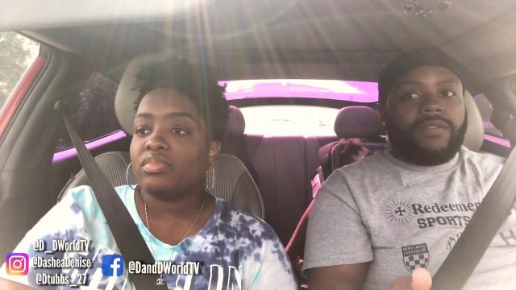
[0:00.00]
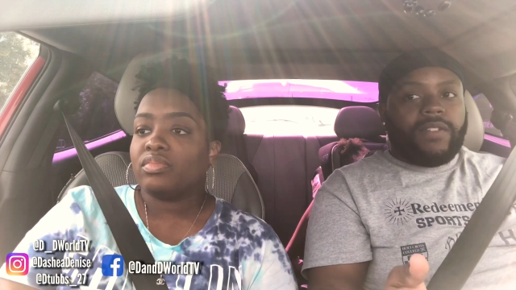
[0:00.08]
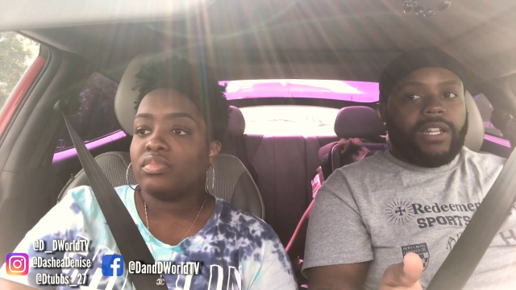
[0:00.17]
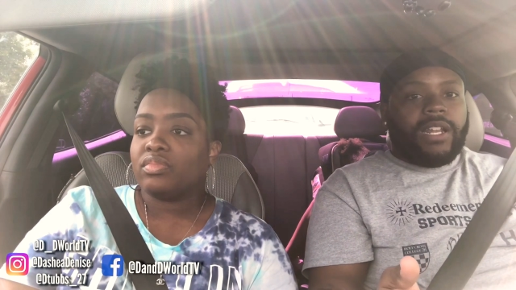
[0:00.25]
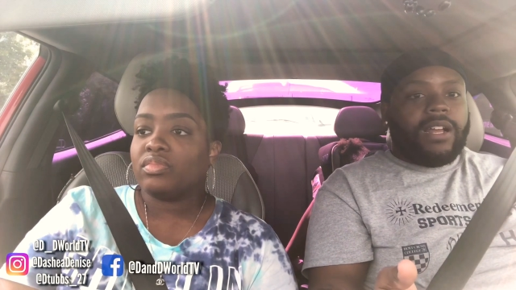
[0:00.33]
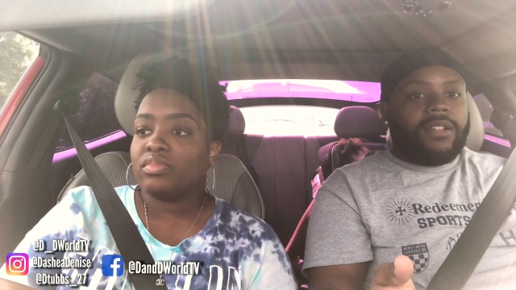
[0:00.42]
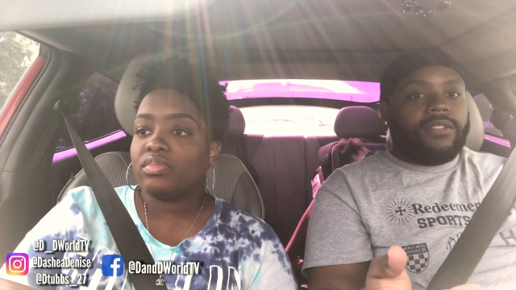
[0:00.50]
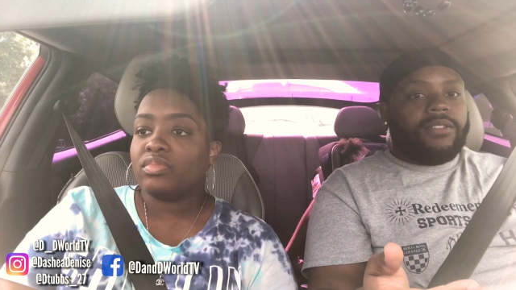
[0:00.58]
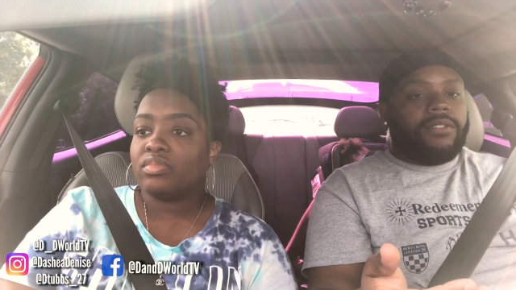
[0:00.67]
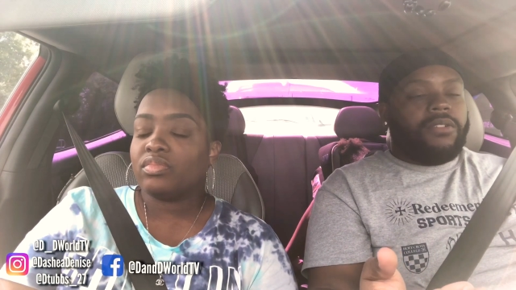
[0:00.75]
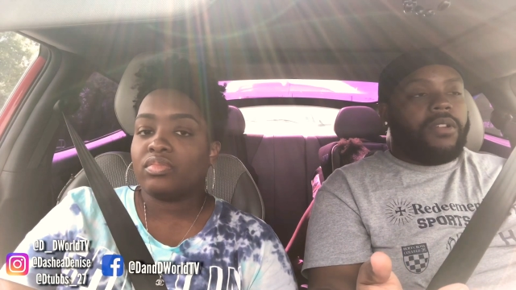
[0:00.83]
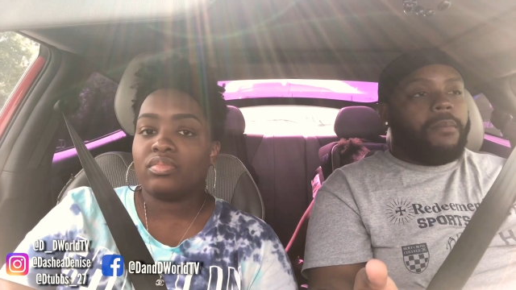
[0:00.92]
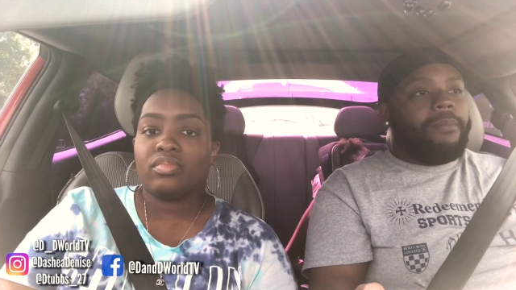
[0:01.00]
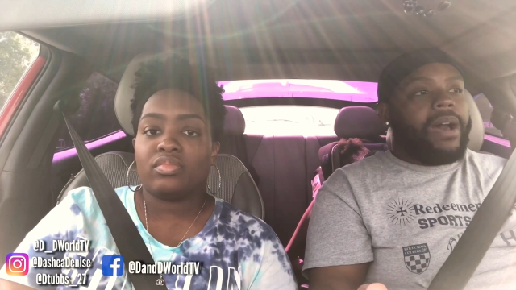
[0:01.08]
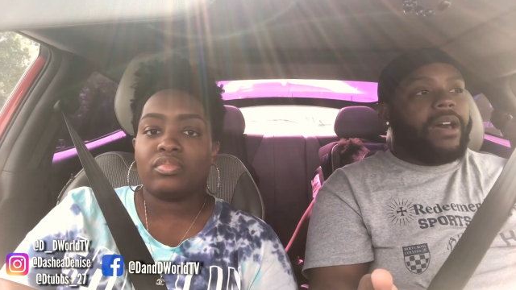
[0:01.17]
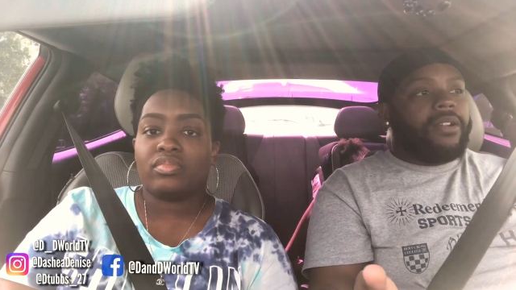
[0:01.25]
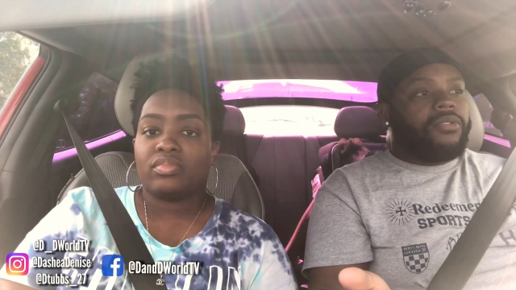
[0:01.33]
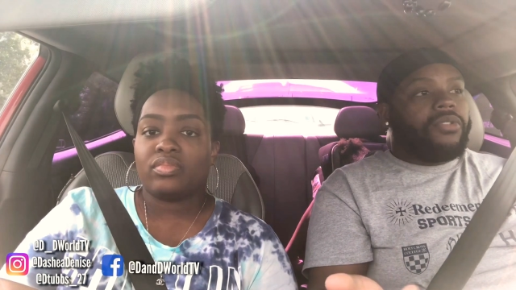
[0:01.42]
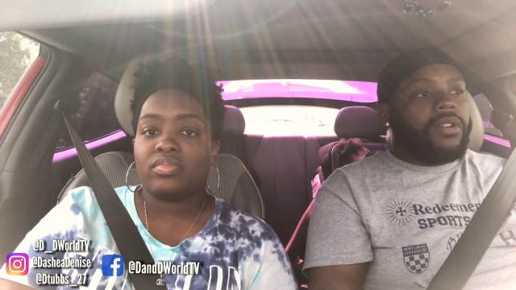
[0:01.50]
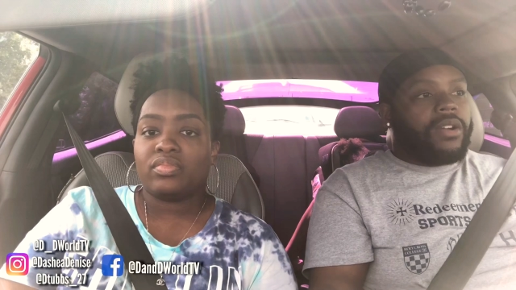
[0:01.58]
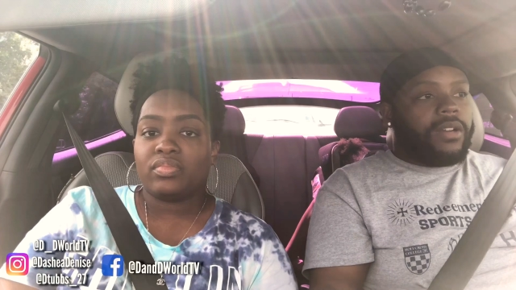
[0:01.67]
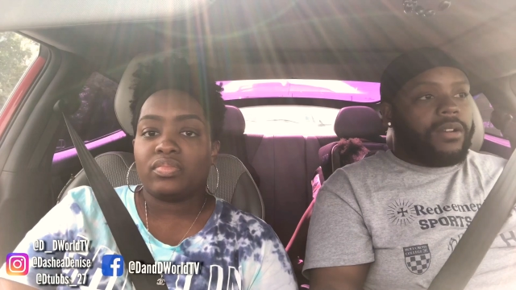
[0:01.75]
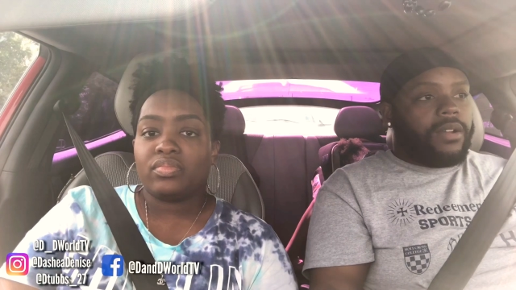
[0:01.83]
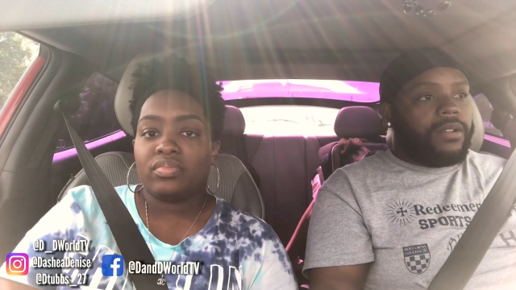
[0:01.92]
Speaker 1: fifty dollars on a bottle or one
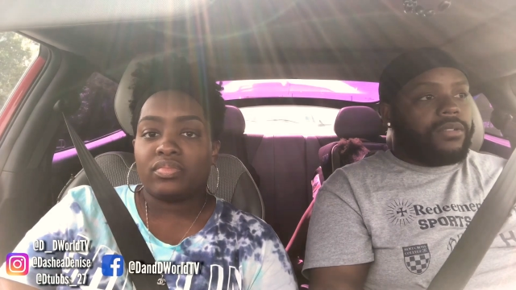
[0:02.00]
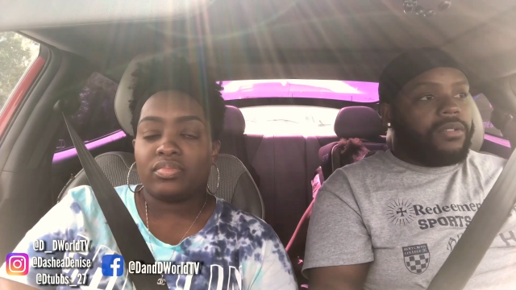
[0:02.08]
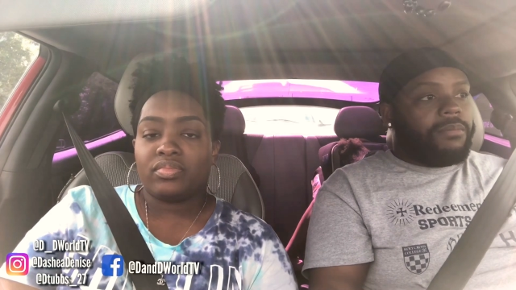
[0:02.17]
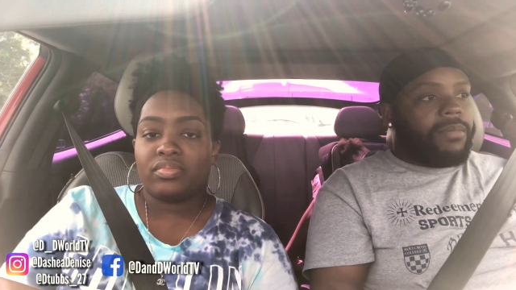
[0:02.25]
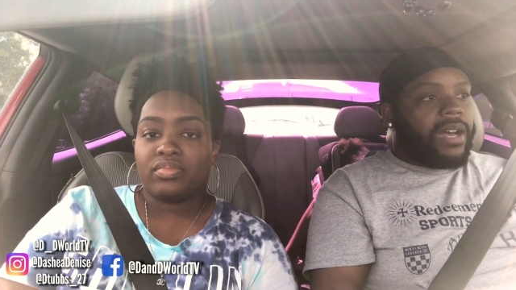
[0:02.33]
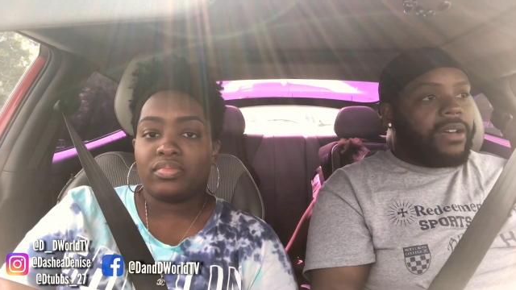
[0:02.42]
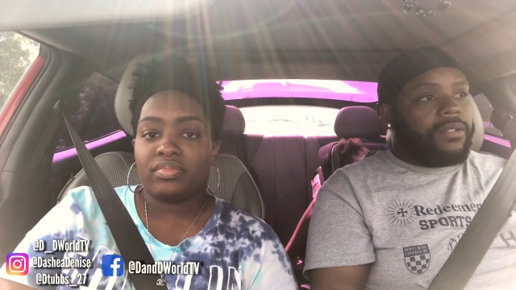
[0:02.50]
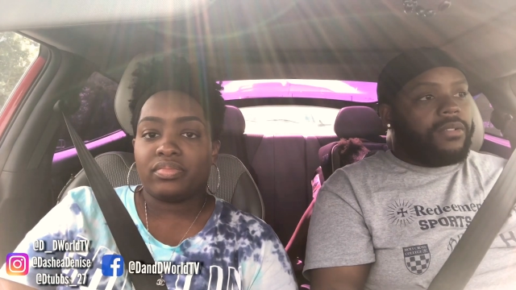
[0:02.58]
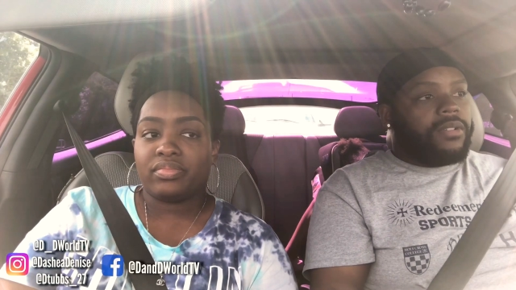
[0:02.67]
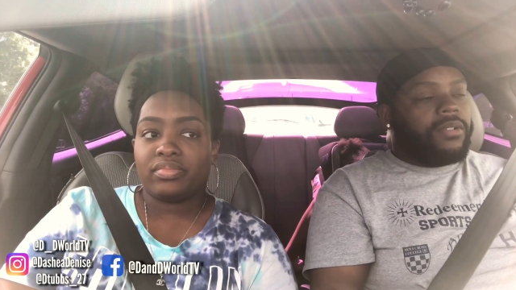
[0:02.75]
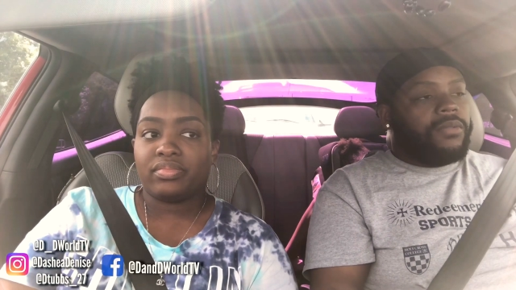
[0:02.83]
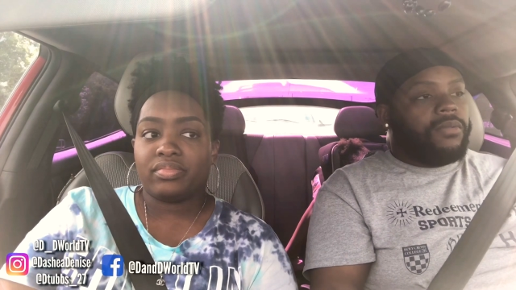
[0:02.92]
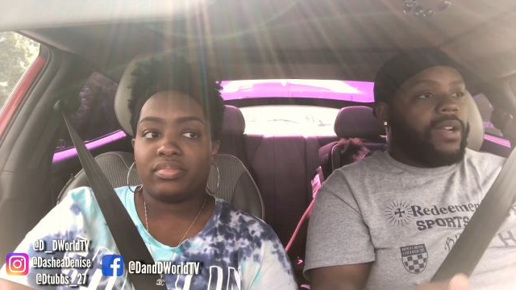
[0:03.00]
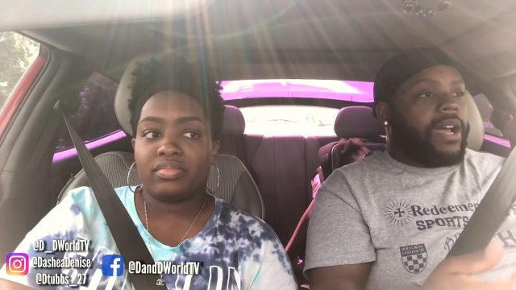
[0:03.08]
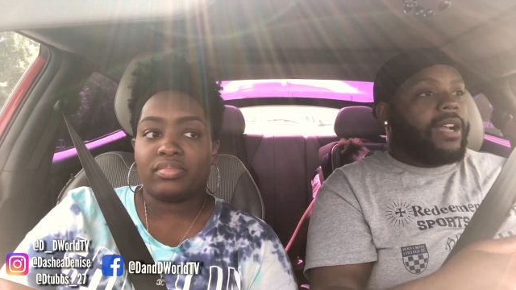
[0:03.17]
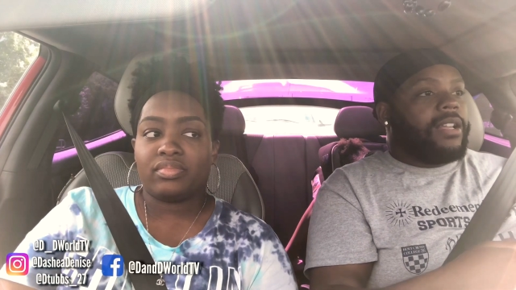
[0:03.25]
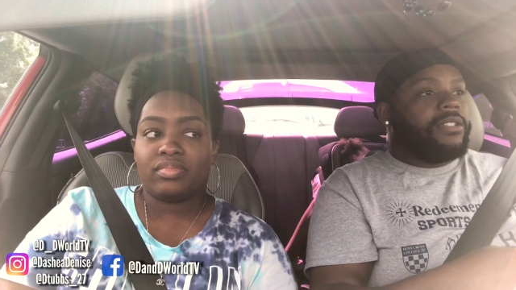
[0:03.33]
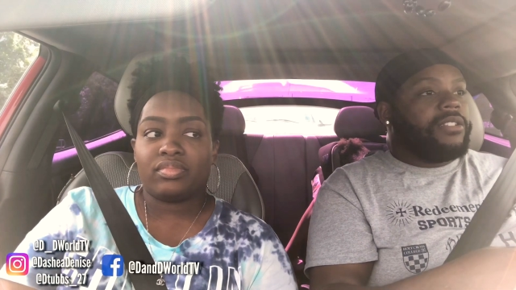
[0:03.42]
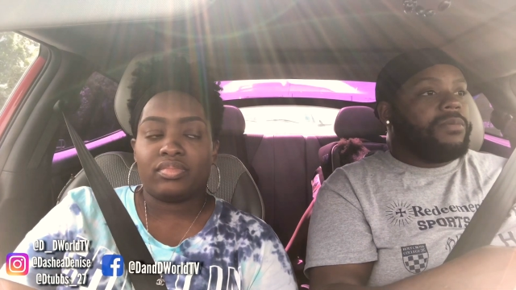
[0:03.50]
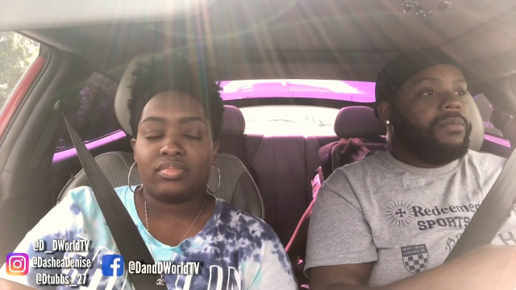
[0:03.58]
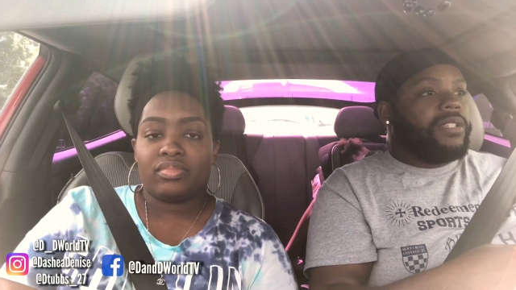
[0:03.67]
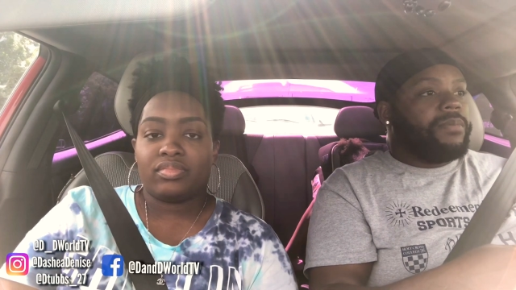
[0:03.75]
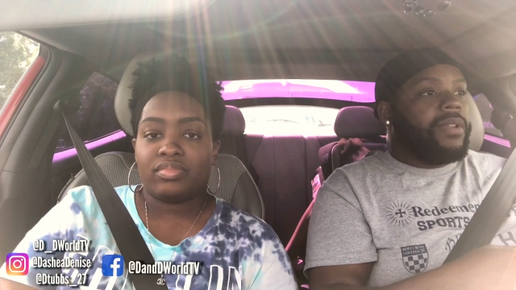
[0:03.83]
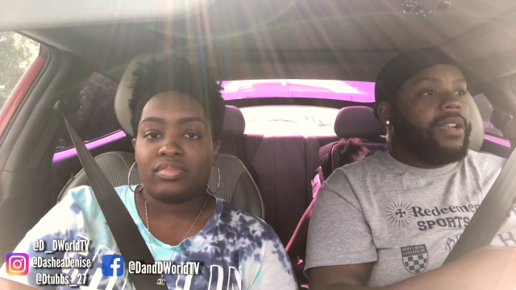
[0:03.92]
hundred dollars on a bottle when I can just
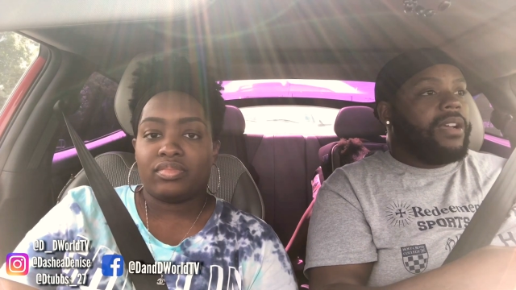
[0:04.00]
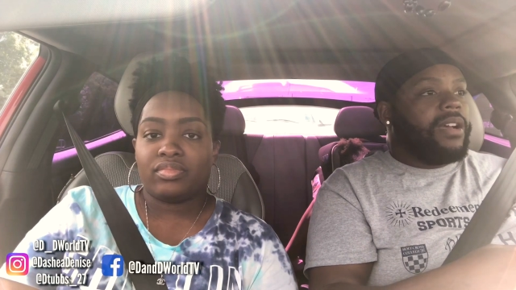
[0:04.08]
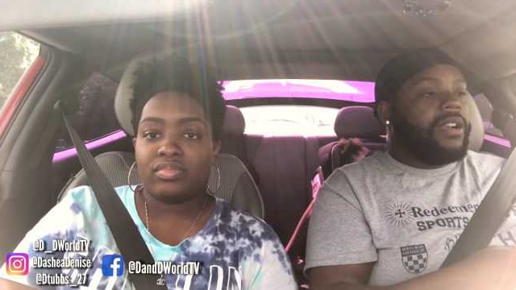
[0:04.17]
be spending one